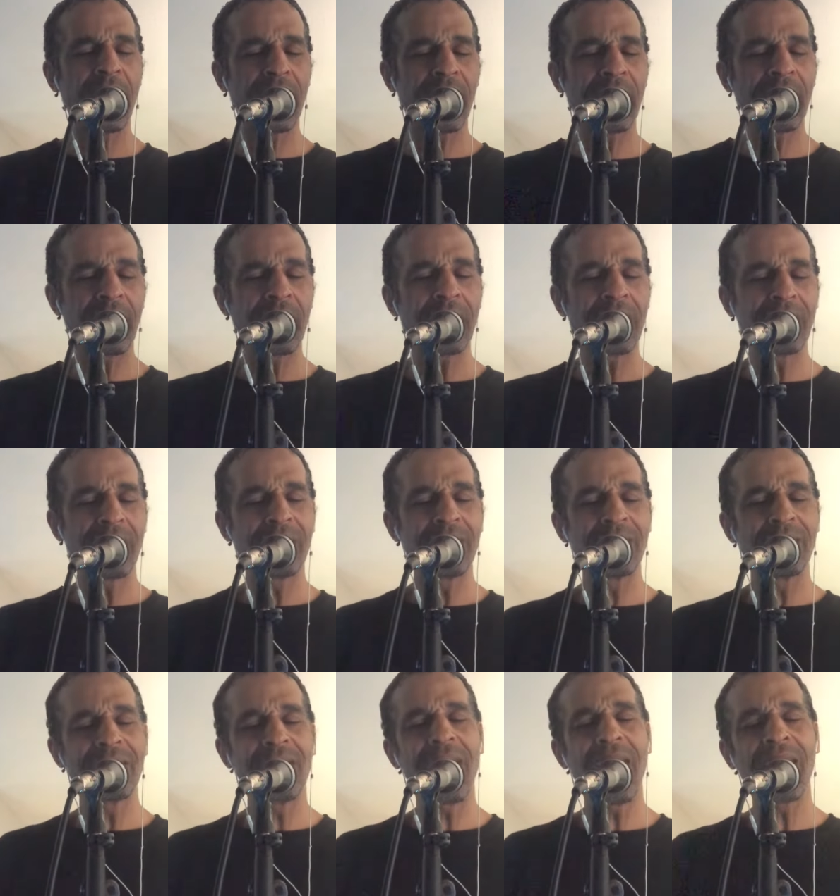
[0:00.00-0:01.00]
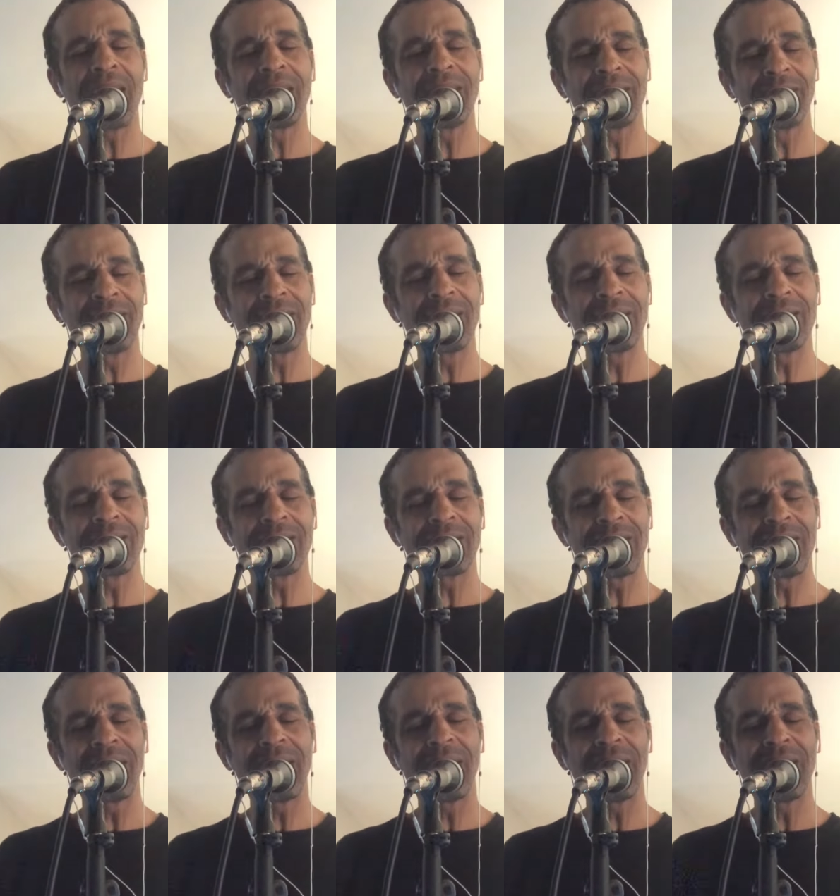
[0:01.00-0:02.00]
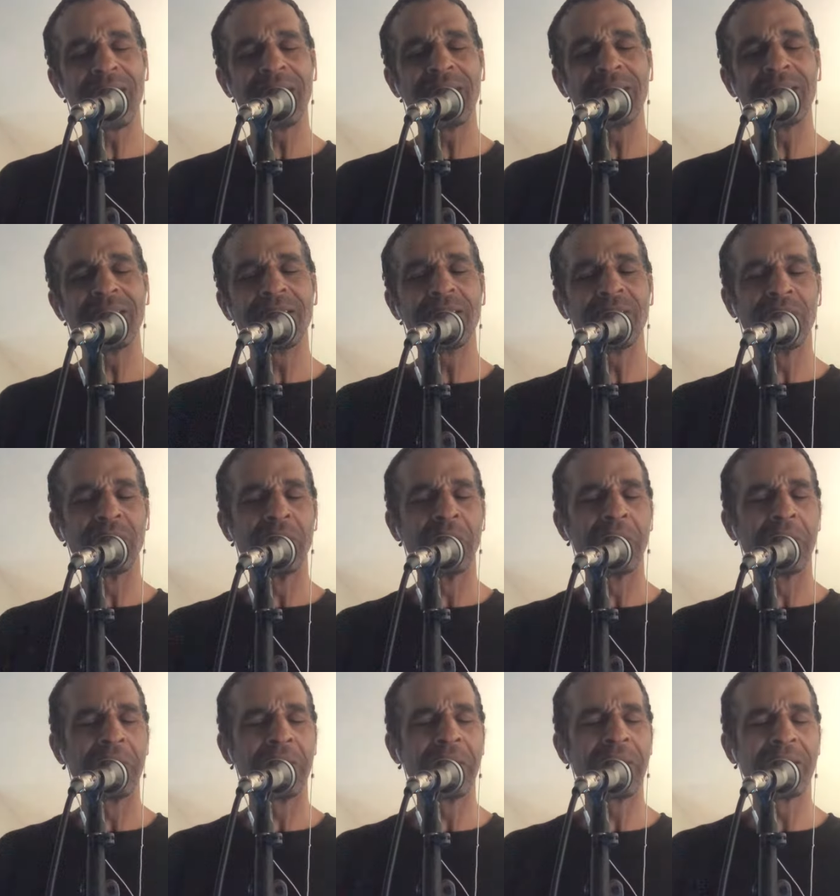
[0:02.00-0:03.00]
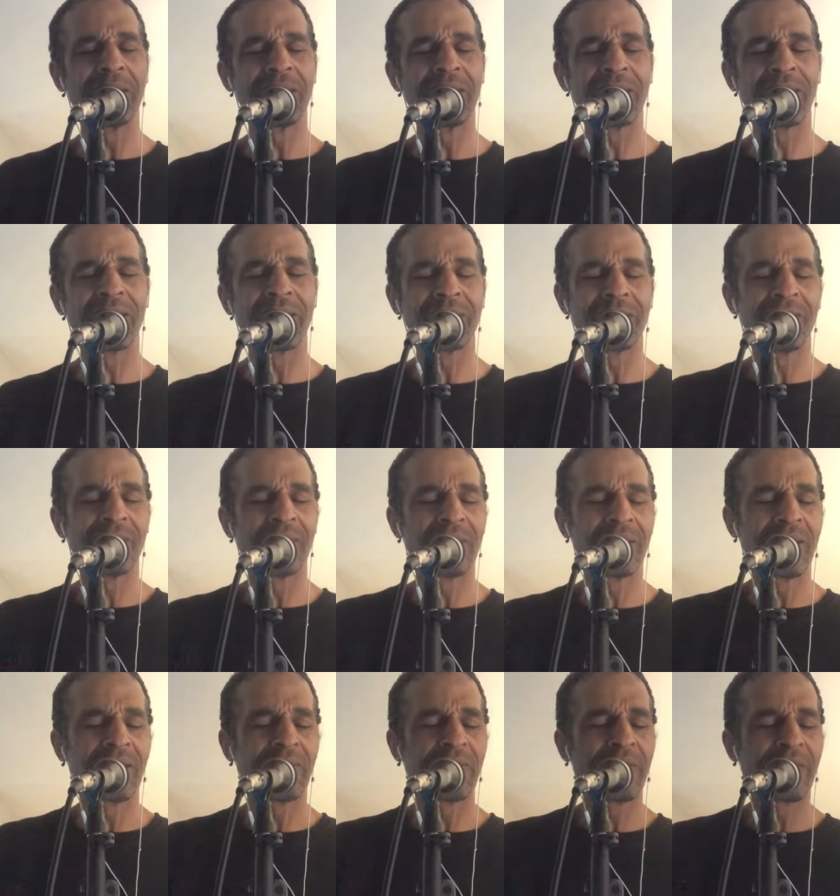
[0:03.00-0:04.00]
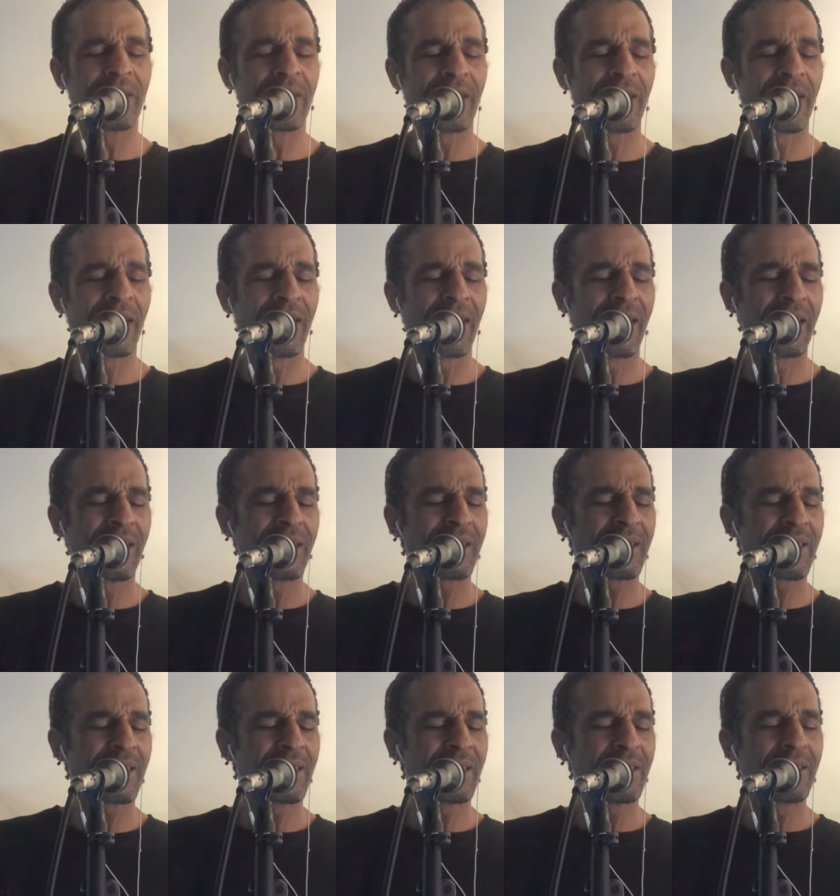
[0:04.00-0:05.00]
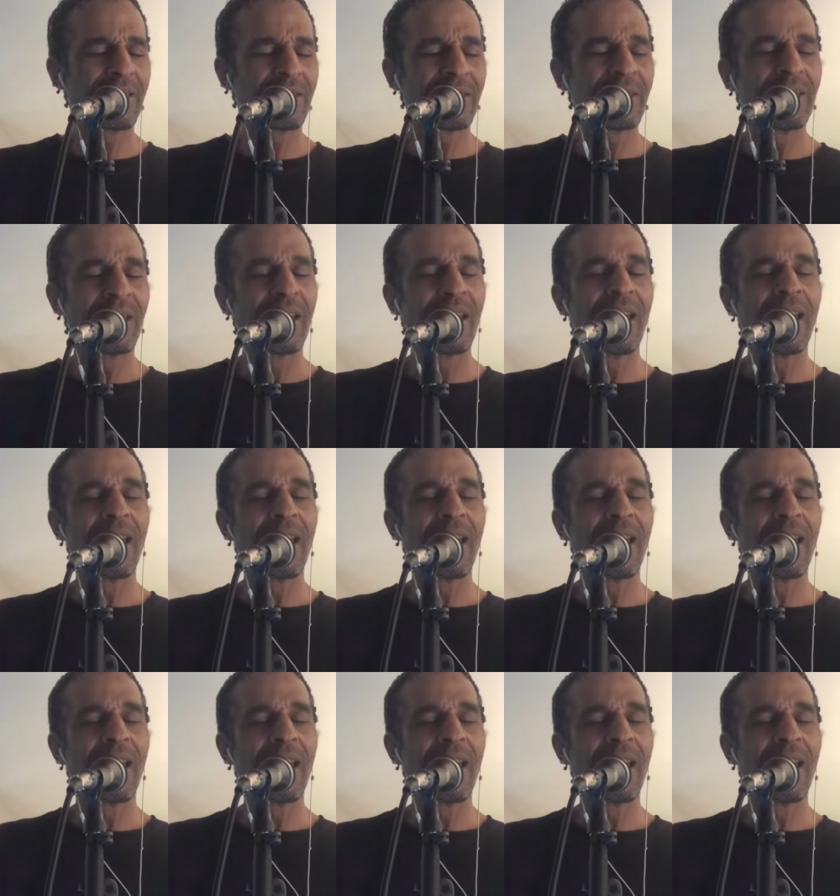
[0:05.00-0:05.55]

Not listening, only about two different things